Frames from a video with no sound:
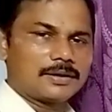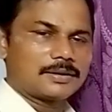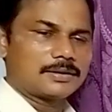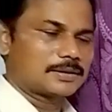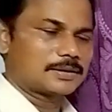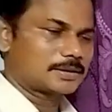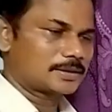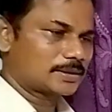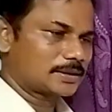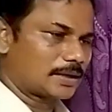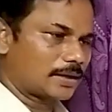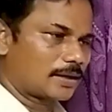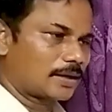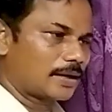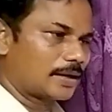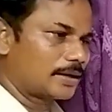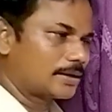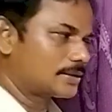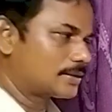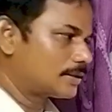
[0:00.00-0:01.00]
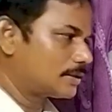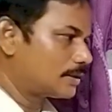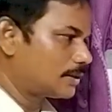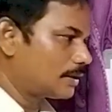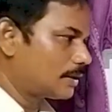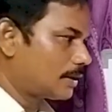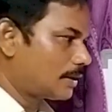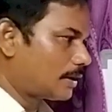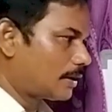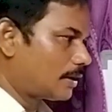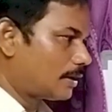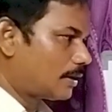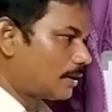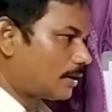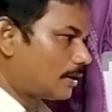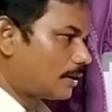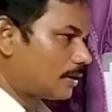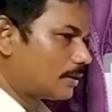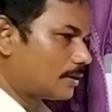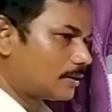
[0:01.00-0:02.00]
sunlight,
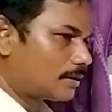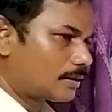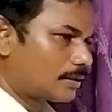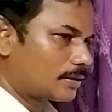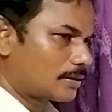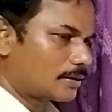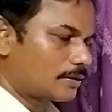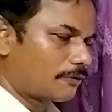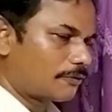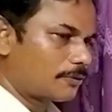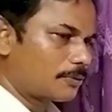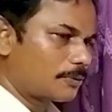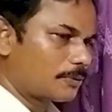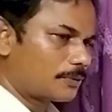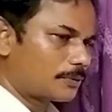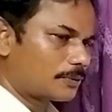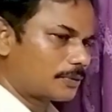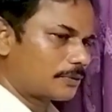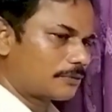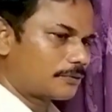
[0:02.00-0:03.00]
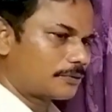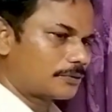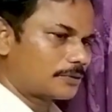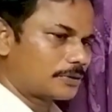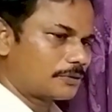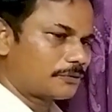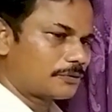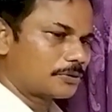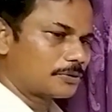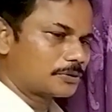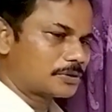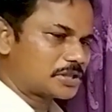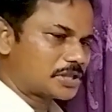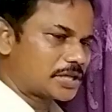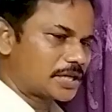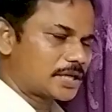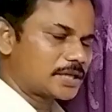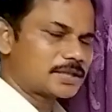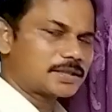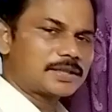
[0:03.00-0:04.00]
and if you
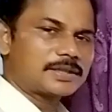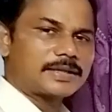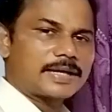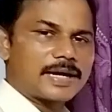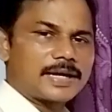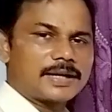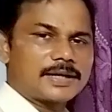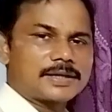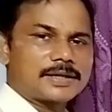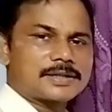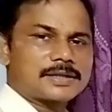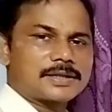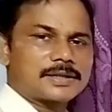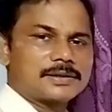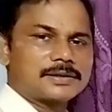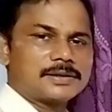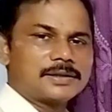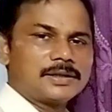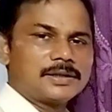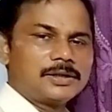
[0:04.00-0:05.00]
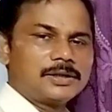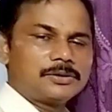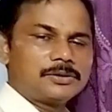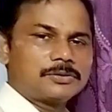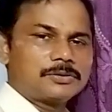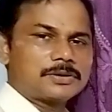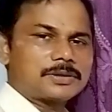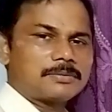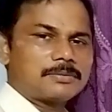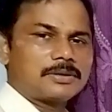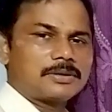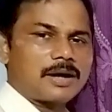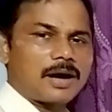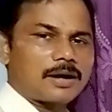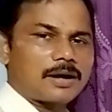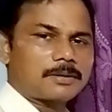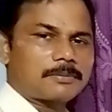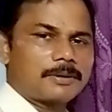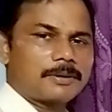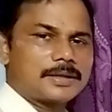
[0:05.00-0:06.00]
change the direction to some
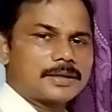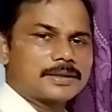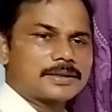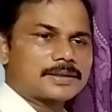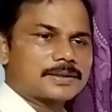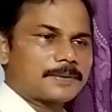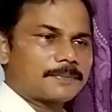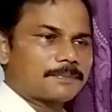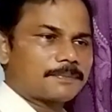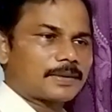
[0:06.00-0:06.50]
dark place,